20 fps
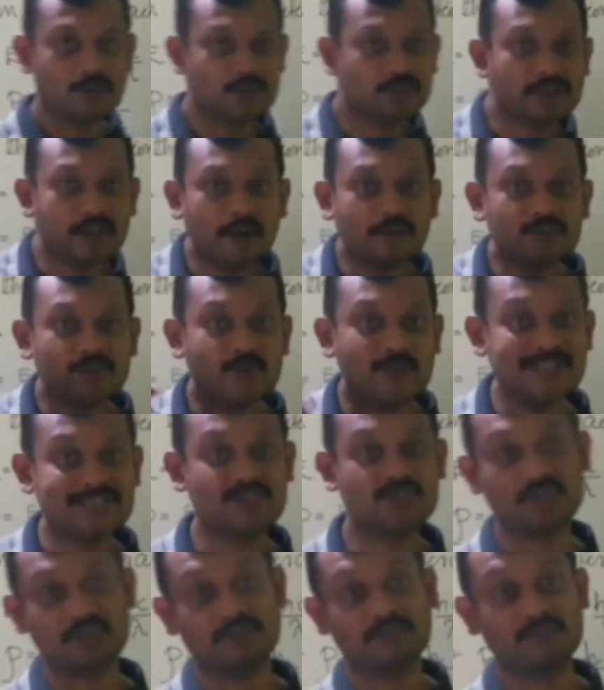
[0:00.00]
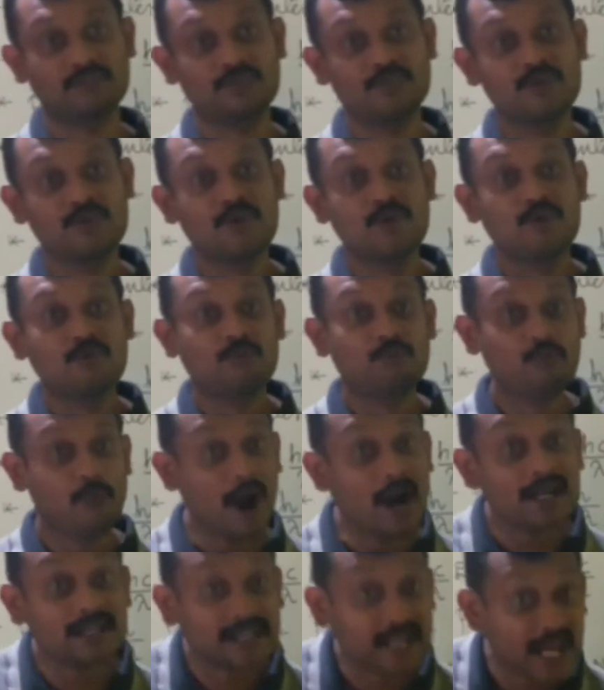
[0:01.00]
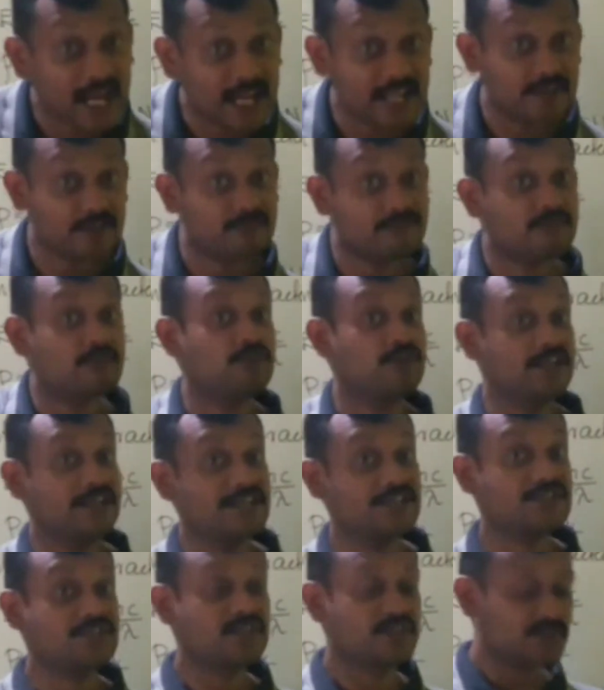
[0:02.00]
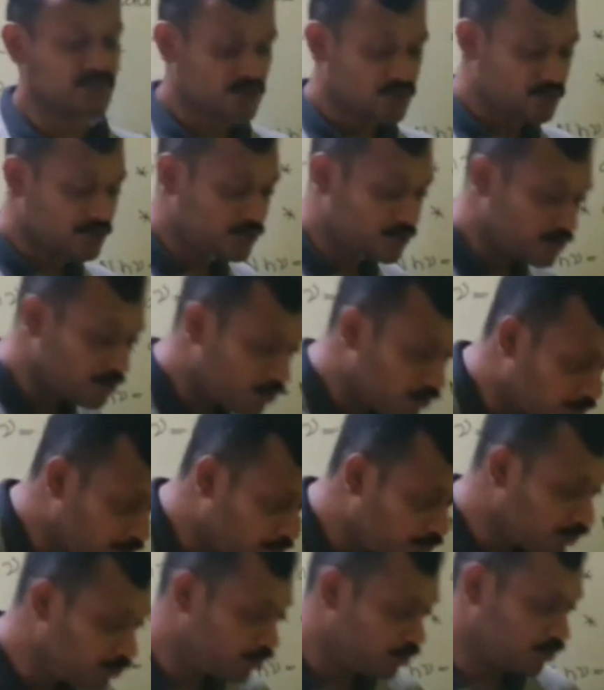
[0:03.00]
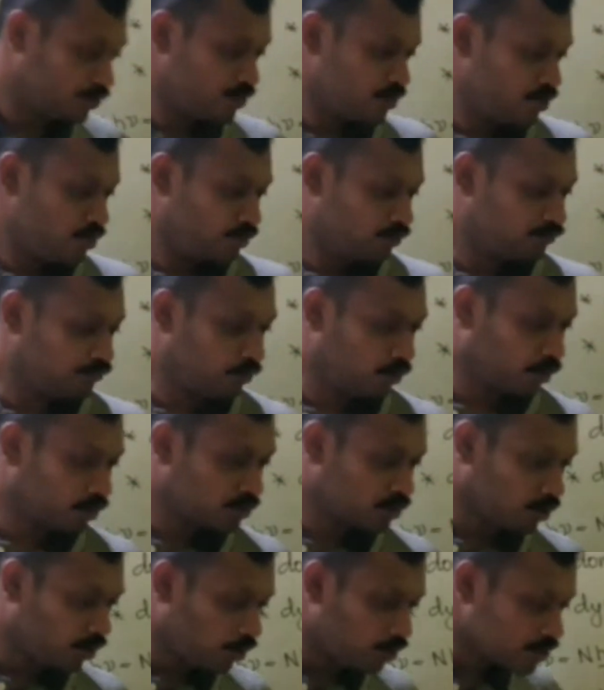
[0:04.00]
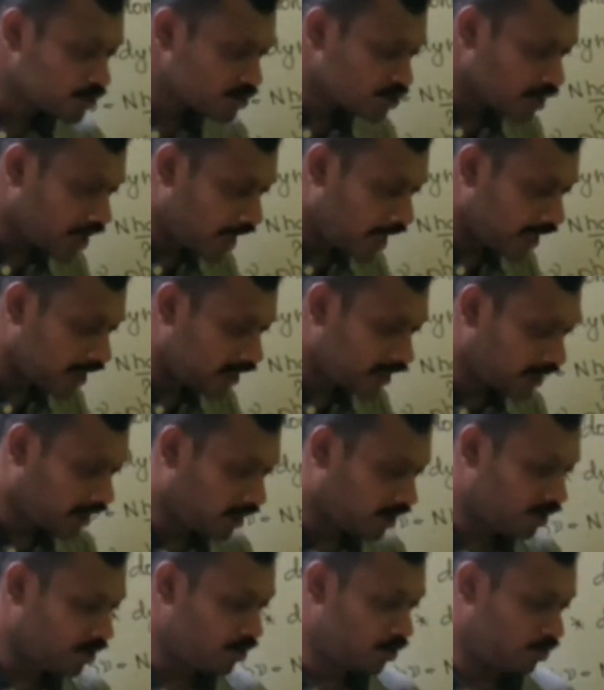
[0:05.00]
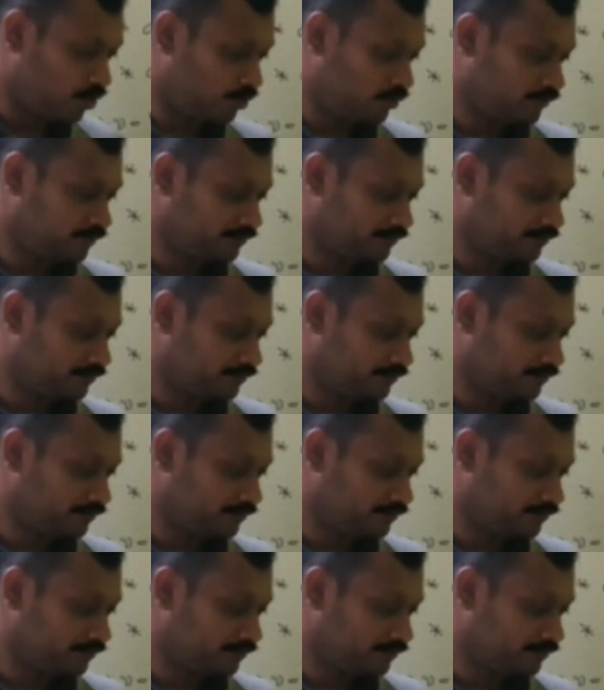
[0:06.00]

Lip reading: Now the question: what kind of collisions do photons undergo?